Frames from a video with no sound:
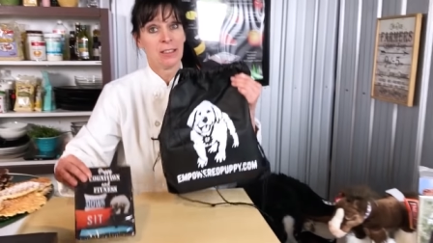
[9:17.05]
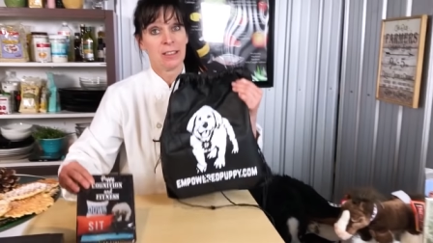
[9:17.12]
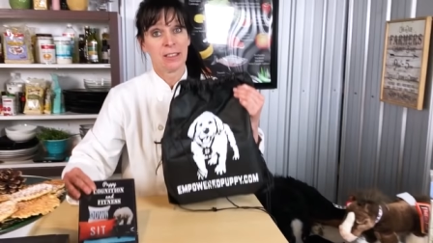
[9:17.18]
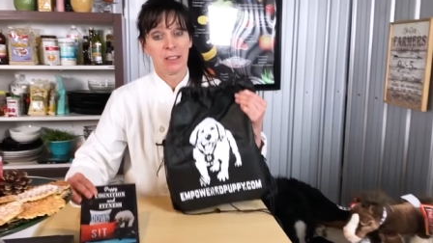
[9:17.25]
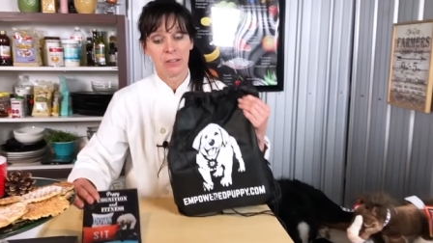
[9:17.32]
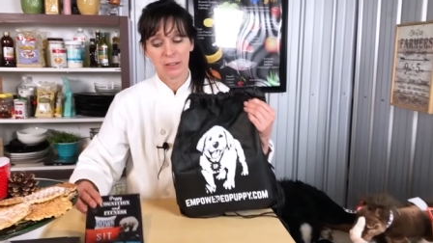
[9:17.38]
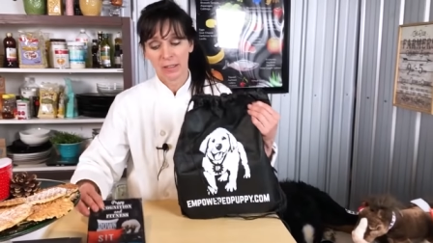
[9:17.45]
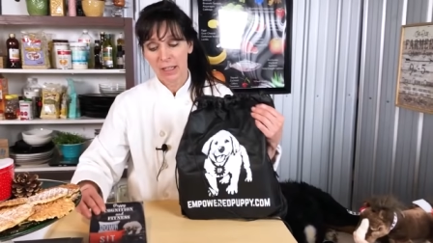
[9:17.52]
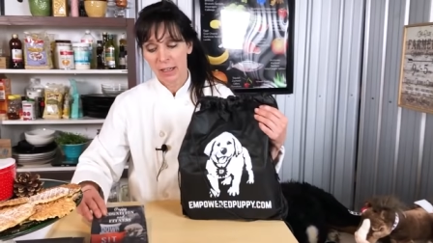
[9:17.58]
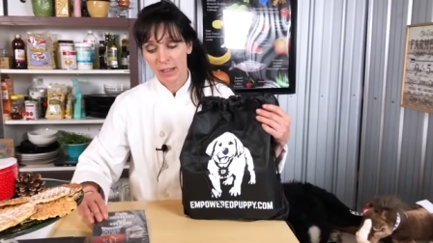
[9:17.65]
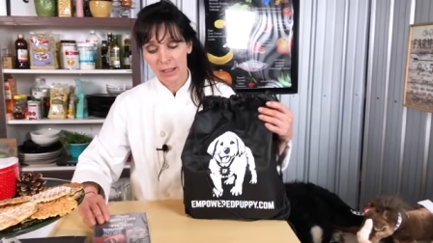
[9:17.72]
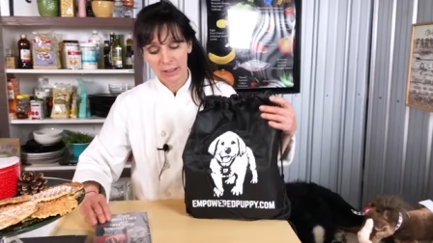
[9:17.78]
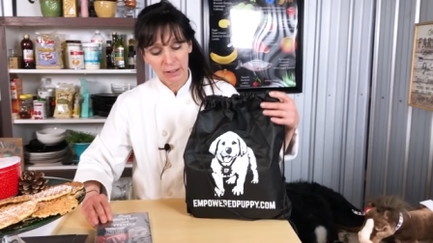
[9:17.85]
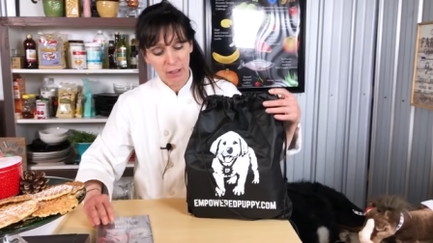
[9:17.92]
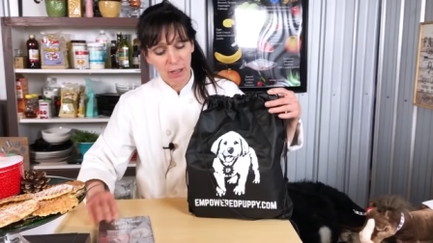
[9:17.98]
It's
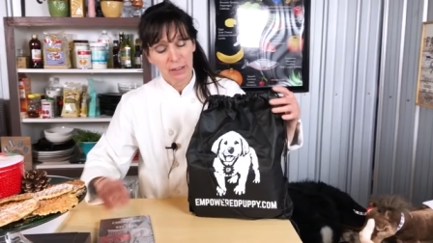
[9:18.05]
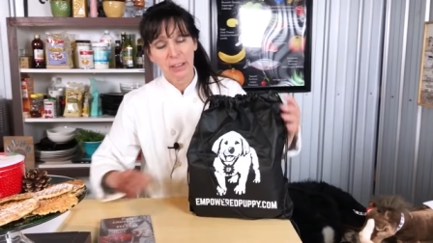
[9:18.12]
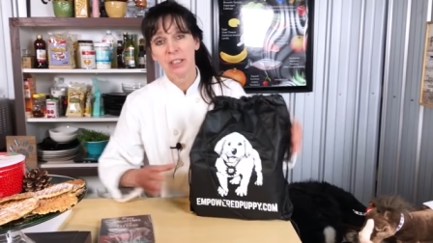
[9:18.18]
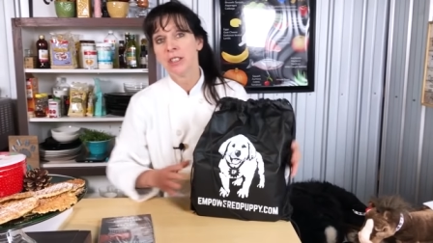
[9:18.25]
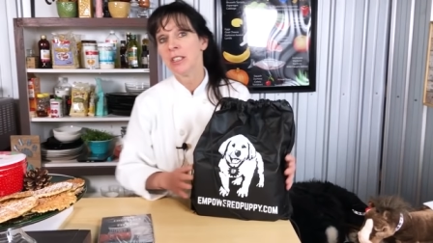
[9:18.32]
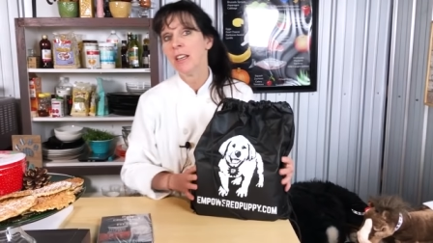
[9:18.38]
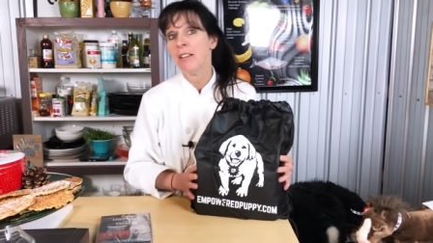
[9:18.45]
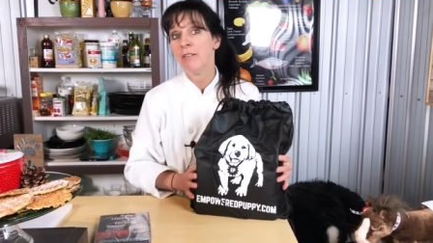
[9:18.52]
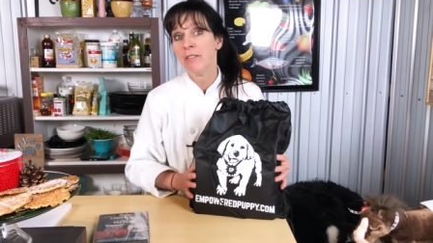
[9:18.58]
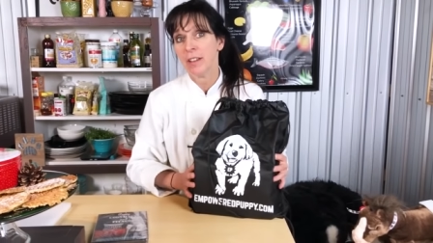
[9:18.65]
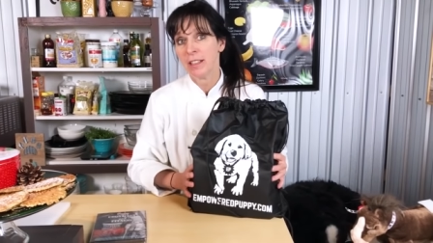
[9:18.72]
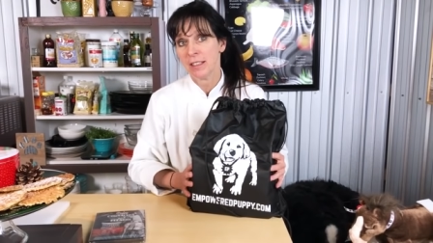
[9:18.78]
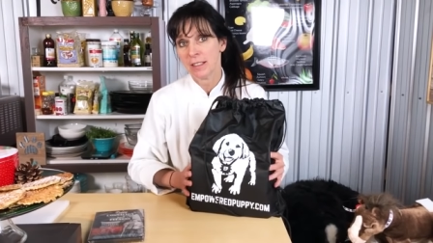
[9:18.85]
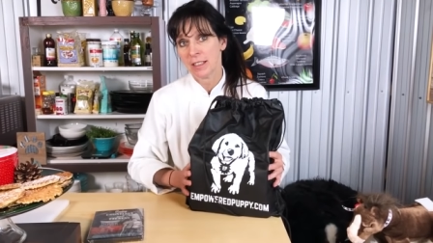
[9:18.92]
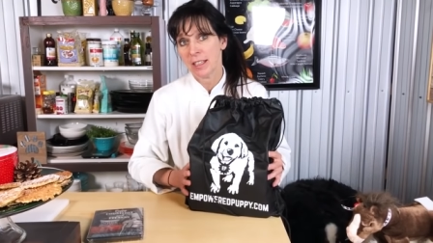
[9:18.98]
our Cognition and
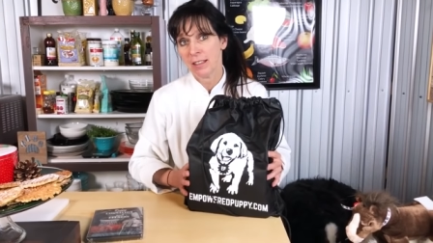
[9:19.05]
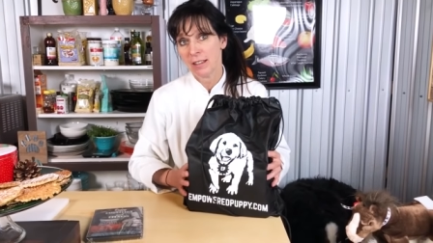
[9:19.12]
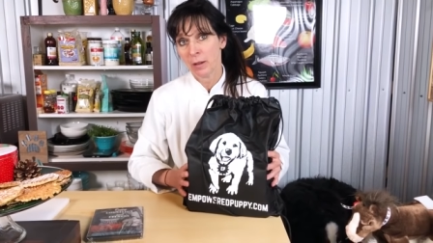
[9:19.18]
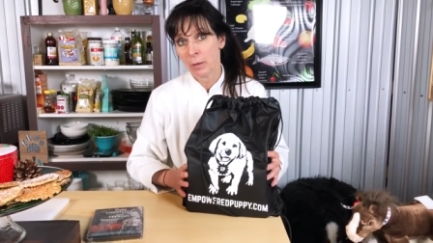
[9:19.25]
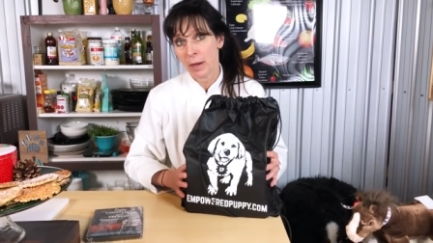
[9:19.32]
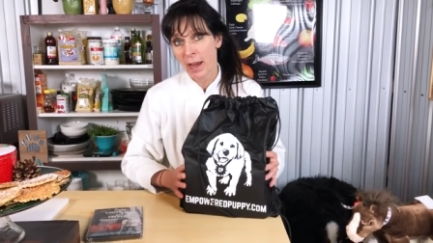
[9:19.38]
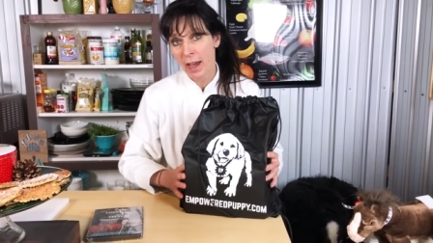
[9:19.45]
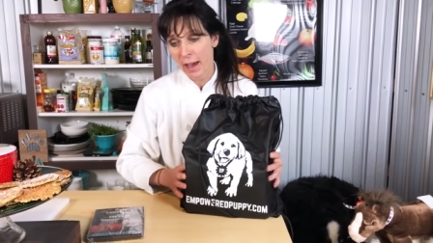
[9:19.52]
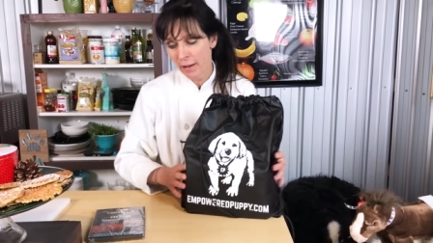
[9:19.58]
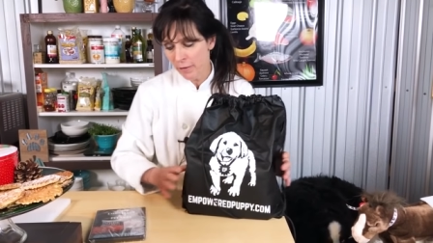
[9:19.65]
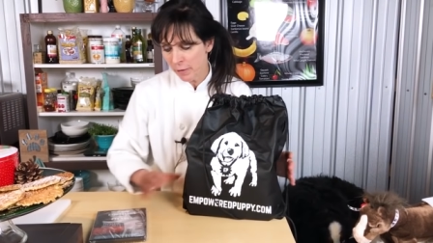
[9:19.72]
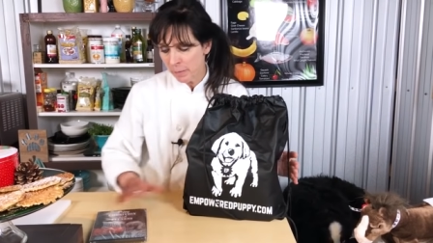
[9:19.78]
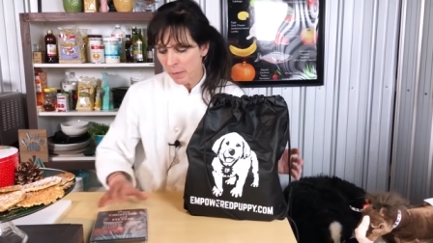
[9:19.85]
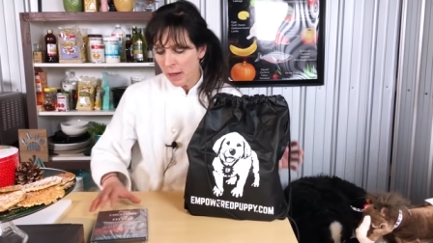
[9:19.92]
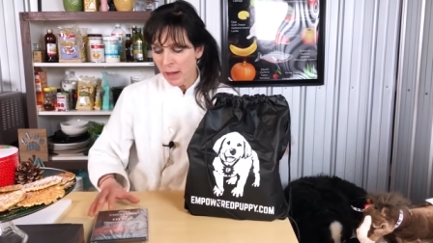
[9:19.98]
Fitness kit that we
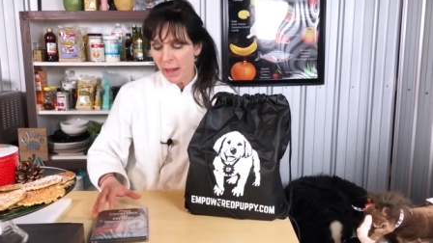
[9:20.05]
have,